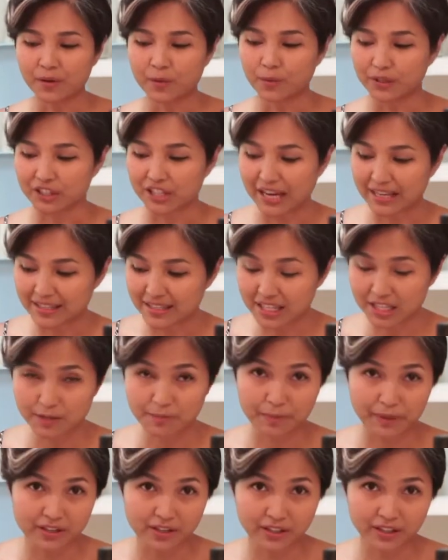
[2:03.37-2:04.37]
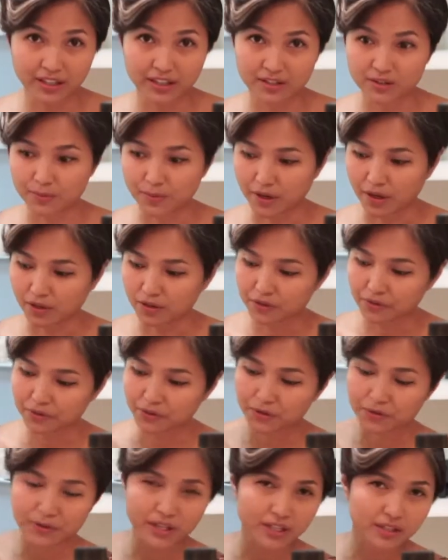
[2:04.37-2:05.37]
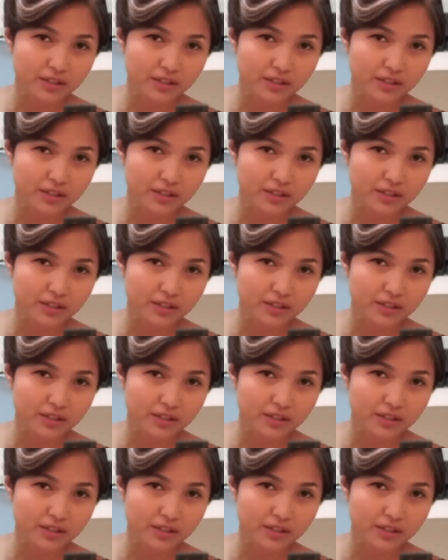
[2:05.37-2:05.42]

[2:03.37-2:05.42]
which has a spigot as well. You